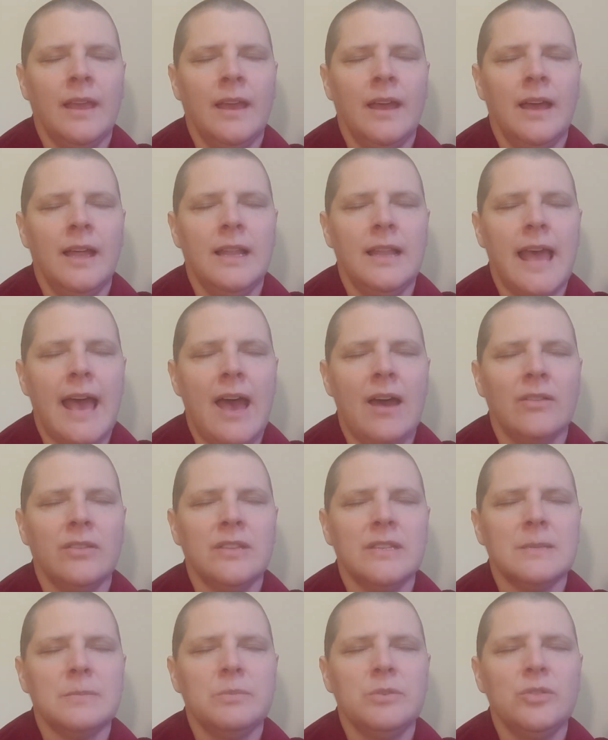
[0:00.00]
Allow
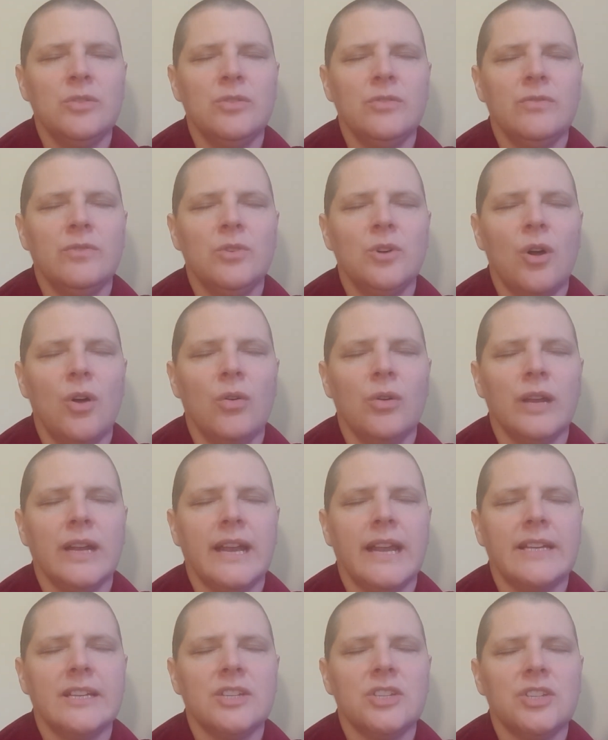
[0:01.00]
this beautiful golden
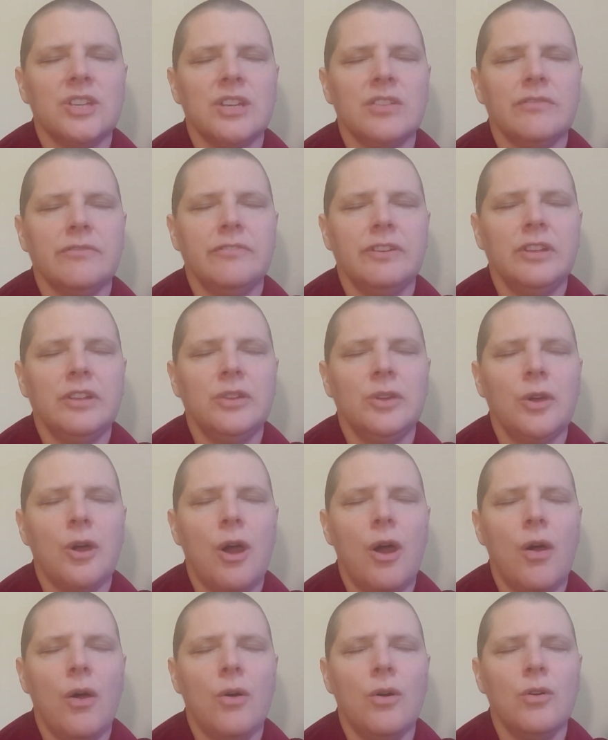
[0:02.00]
energy to fill your
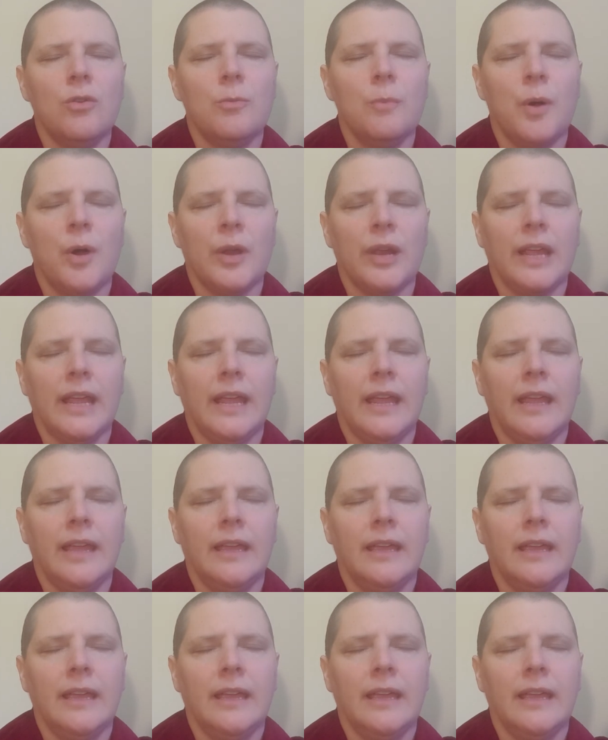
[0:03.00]
whole body.